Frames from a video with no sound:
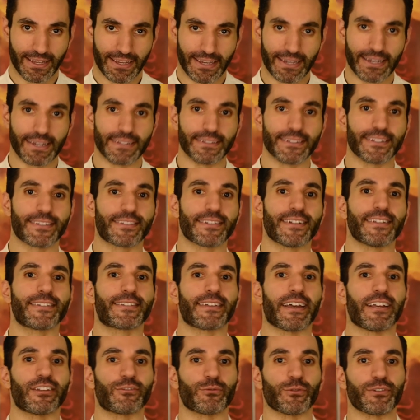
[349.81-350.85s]
Hey, at least
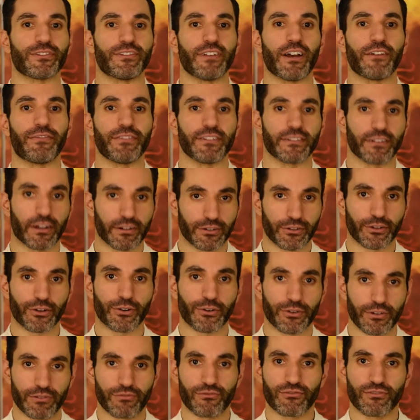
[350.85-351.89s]
incest was definitely not
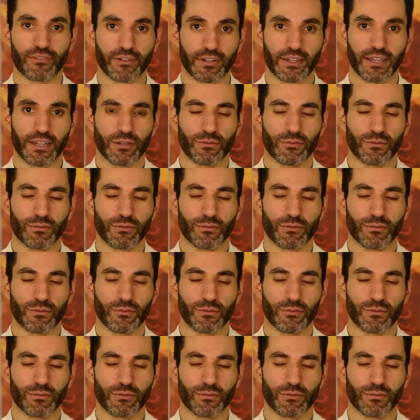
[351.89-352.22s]
encouraged.